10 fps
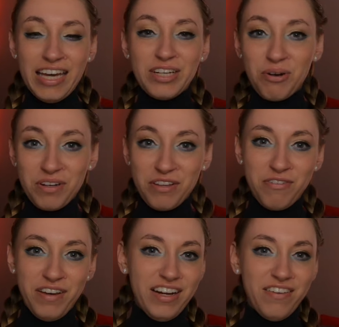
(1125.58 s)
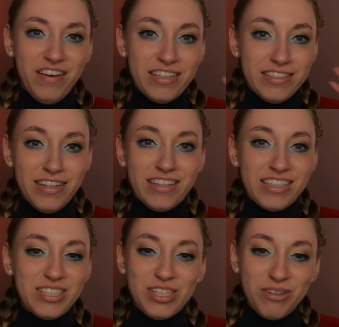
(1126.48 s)
Ignore the fit if it has nothing
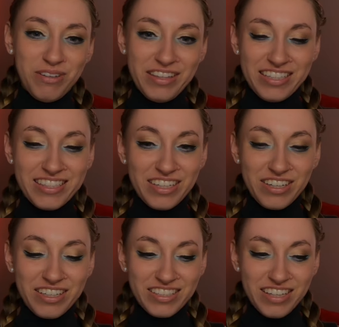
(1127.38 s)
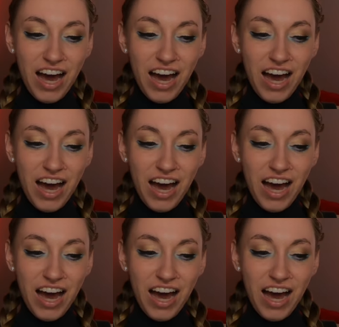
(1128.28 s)
to do with this series.